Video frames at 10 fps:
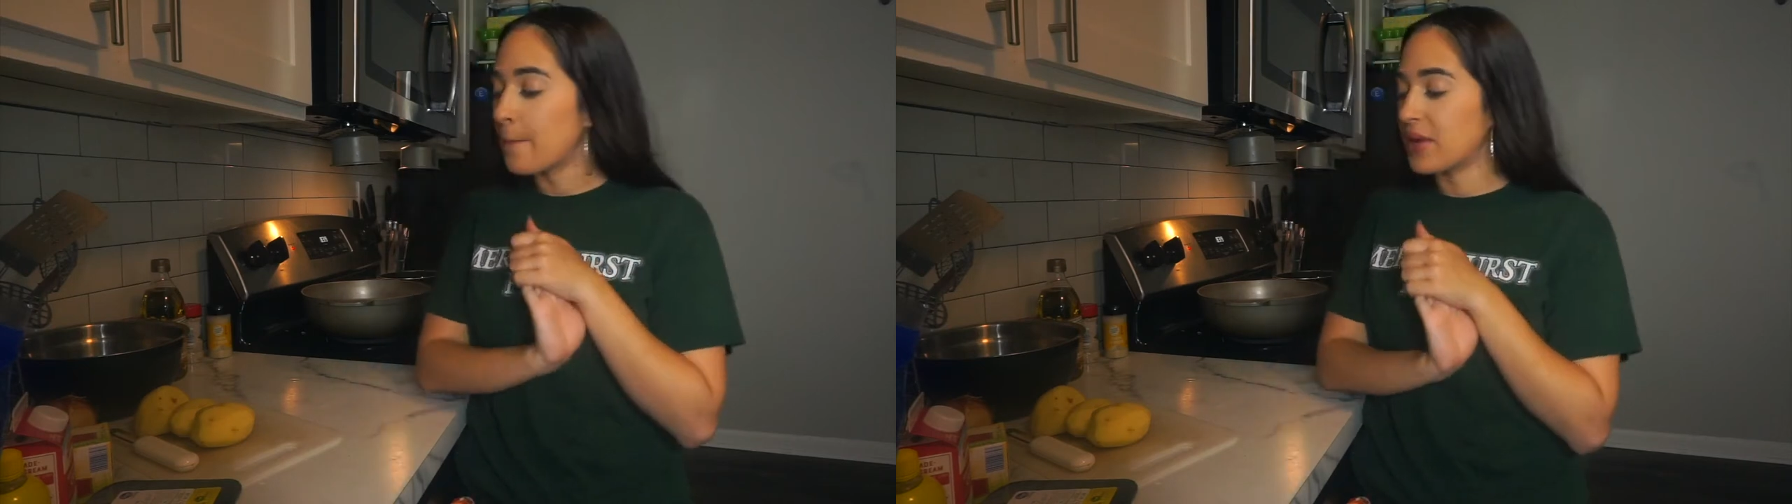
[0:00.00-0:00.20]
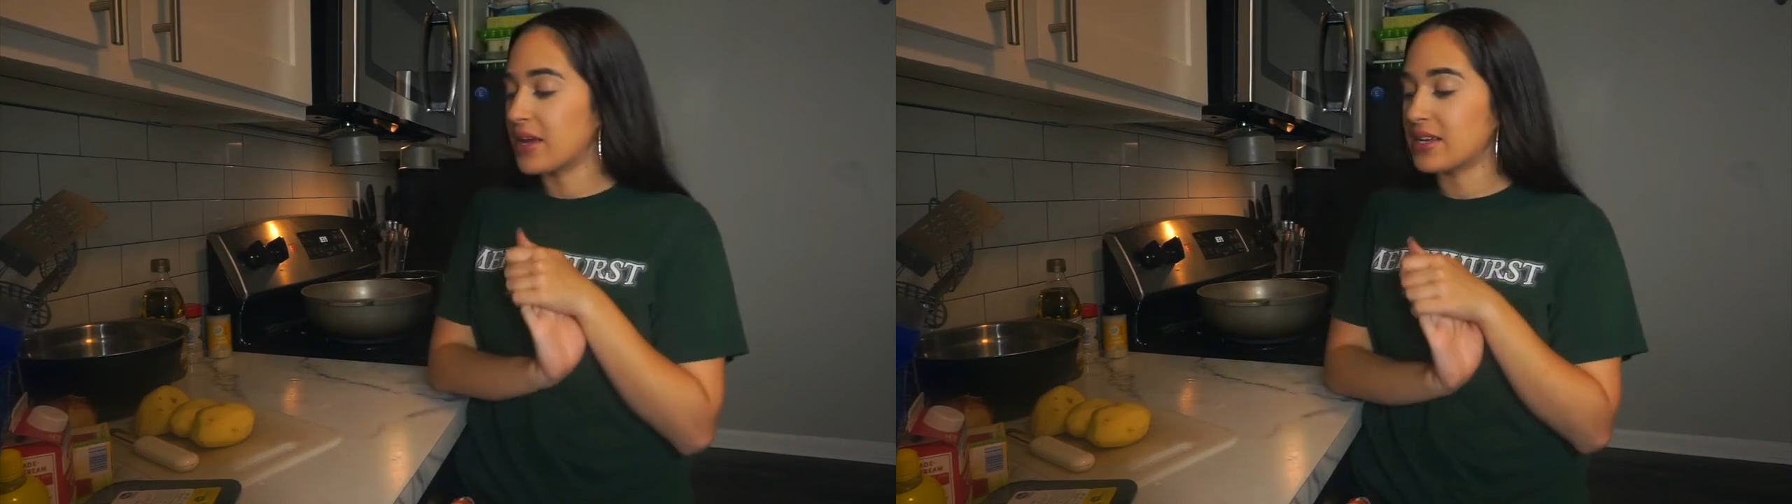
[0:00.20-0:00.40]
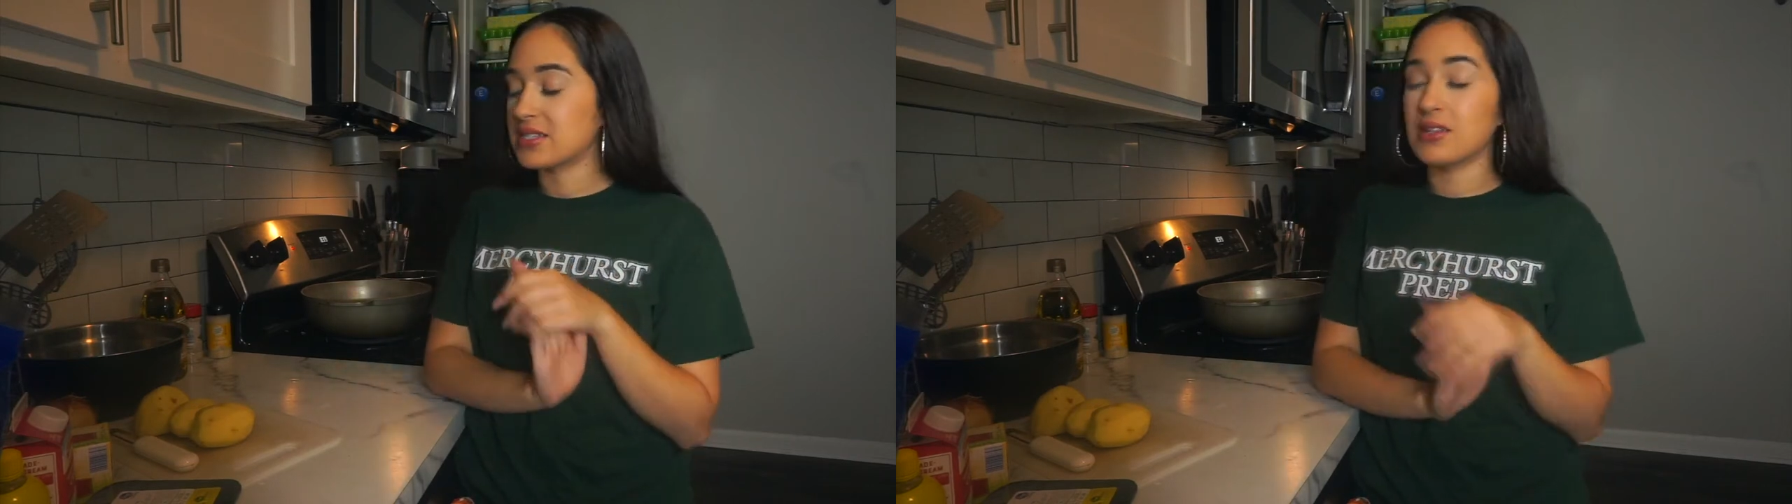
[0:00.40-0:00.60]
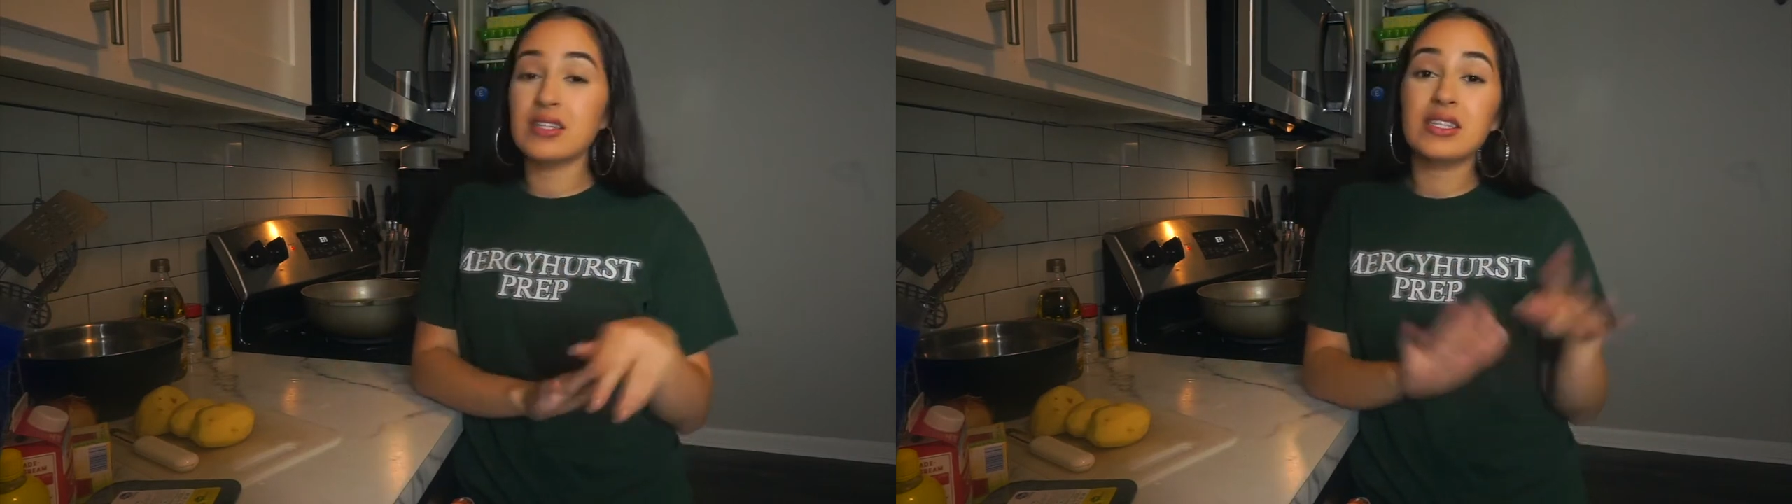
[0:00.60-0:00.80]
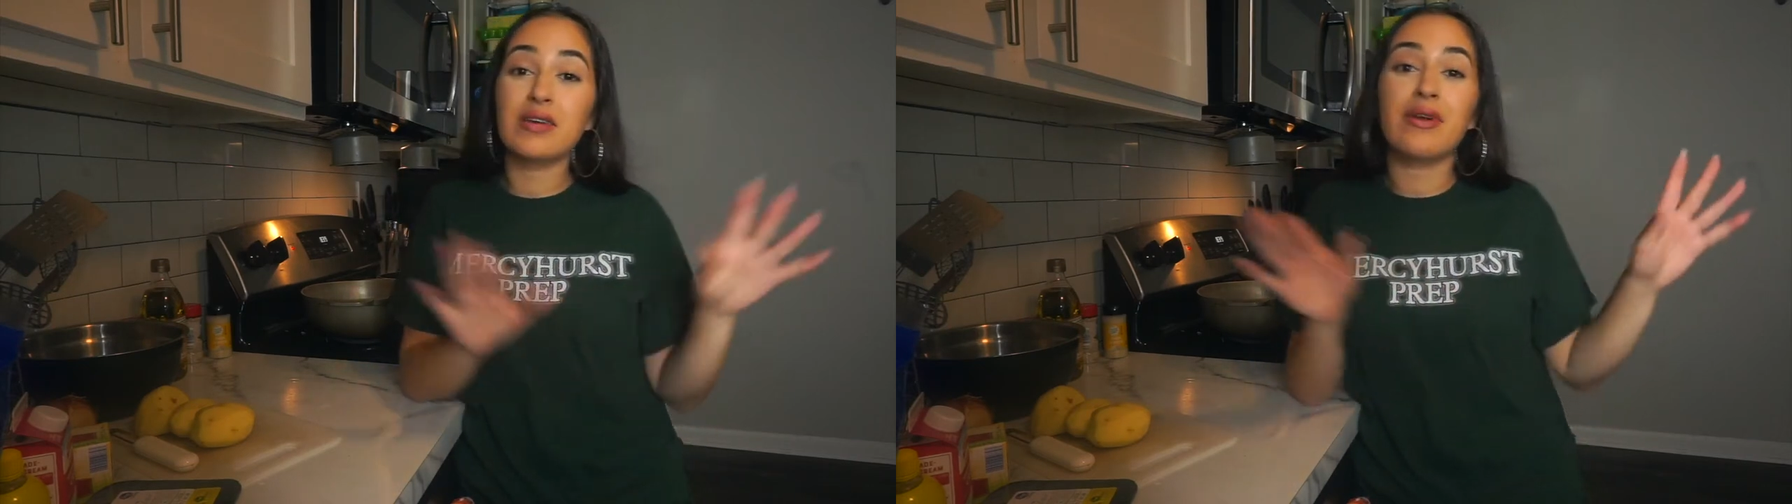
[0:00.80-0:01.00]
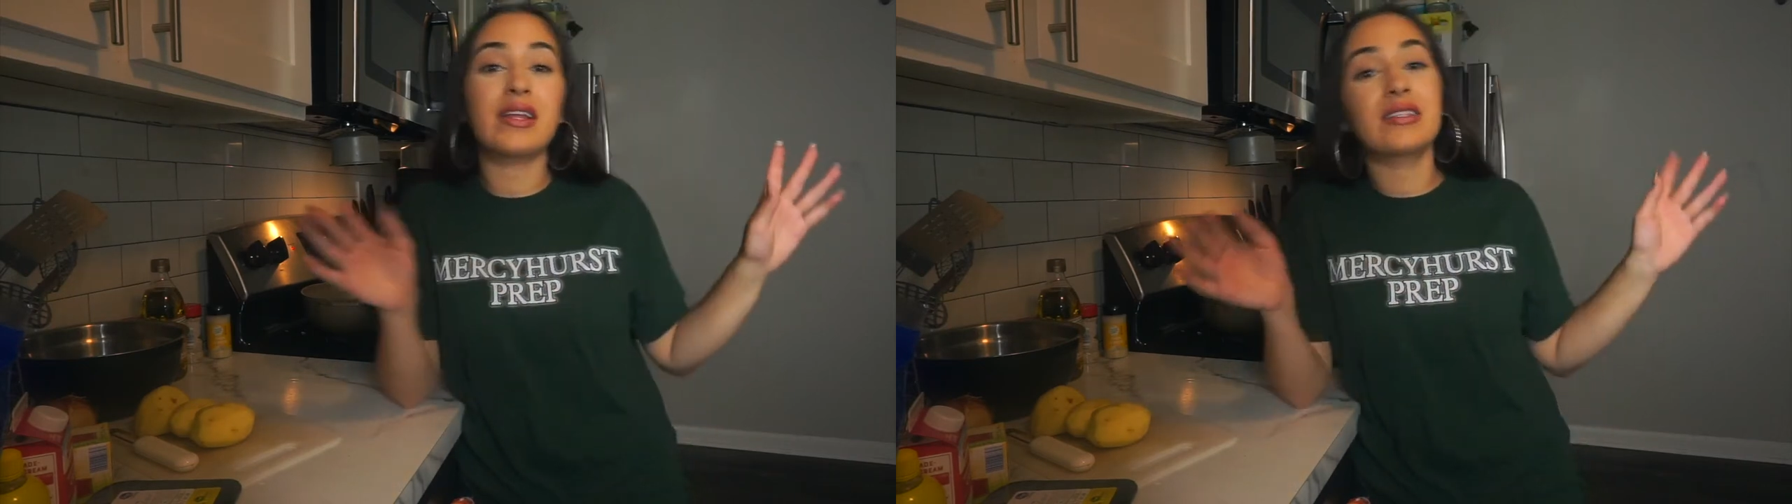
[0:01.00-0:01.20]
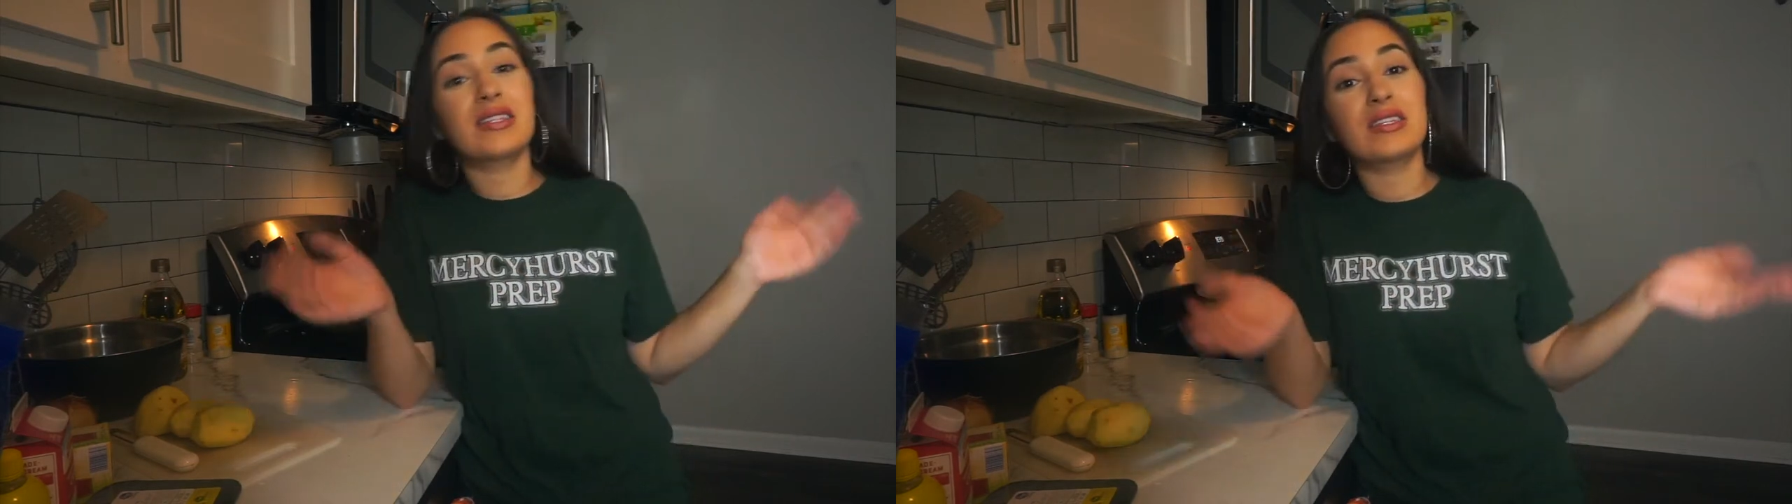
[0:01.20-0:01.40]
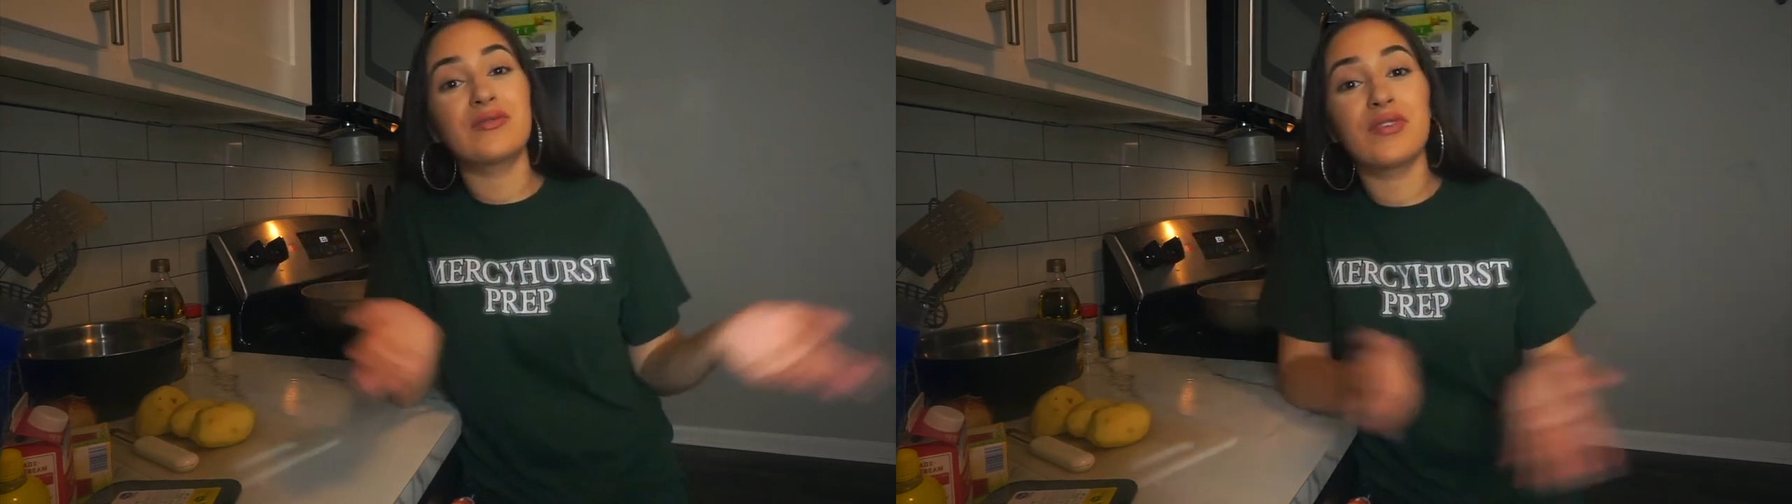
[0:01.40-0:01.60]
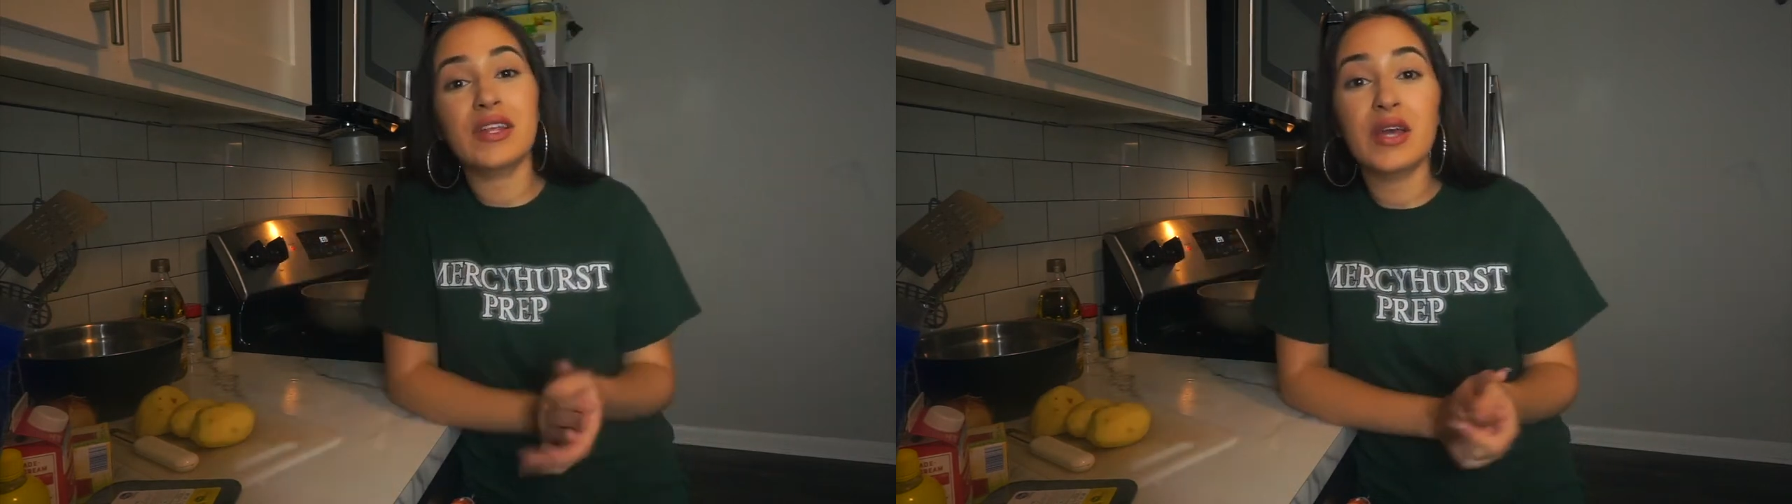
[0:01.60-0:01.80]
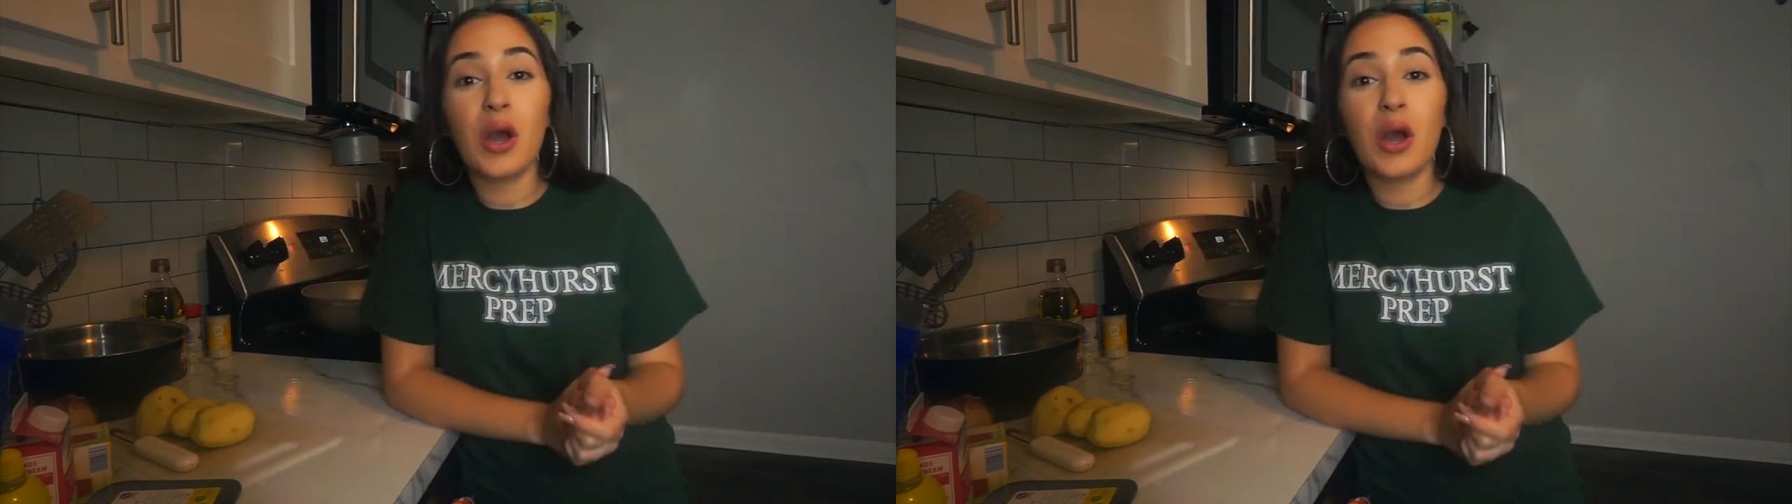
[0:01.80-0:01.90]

But yeah, so let's get right into this video.